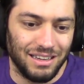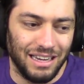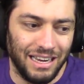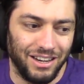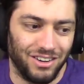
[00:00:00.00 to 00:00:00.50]

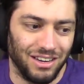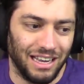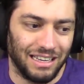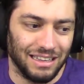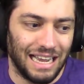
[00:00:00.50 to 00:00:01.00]
and your
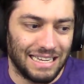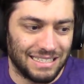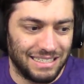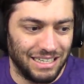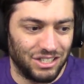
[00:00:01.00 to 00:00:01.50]
like
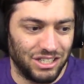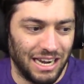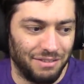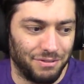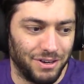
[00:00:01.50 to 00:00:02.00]
last ditch
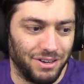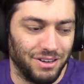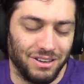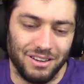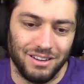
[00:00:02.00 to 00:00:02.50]
effort,
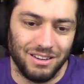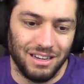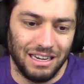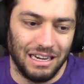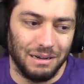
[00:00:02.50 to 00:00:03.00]

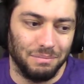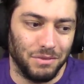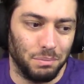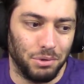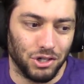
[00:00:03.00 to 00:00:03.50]

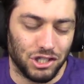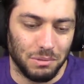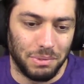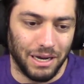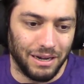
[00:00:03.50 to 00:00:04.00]
you push
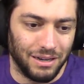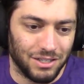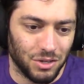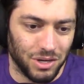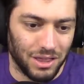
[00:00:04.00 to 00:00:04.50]
the button,
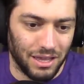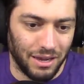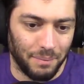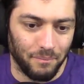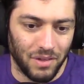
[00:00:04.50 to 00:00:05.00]
sort of thing.